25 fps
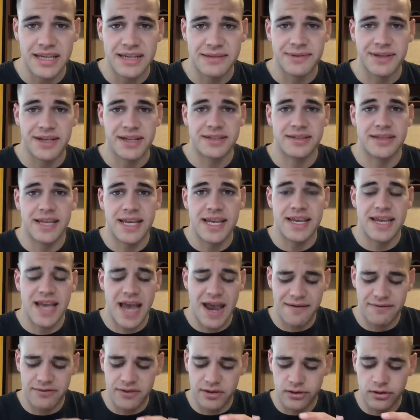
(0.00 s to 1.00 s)
is because they
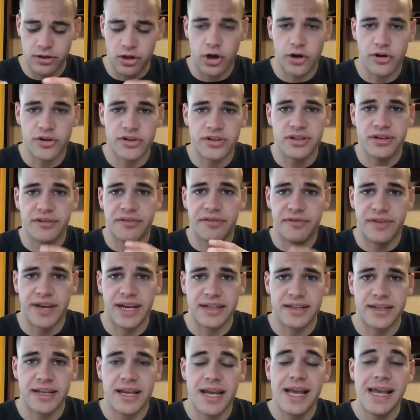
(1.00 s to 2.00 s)
have the largest
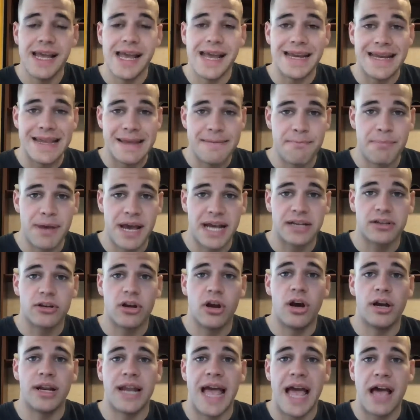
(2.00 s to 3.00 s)
effect and impact
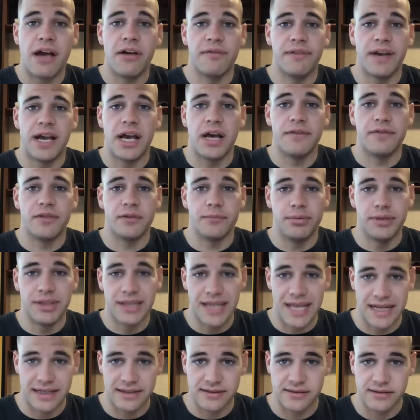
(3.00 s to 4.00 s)
on alfalfa
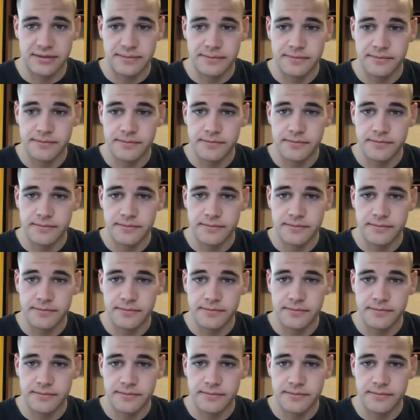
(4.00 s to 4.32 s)
plants.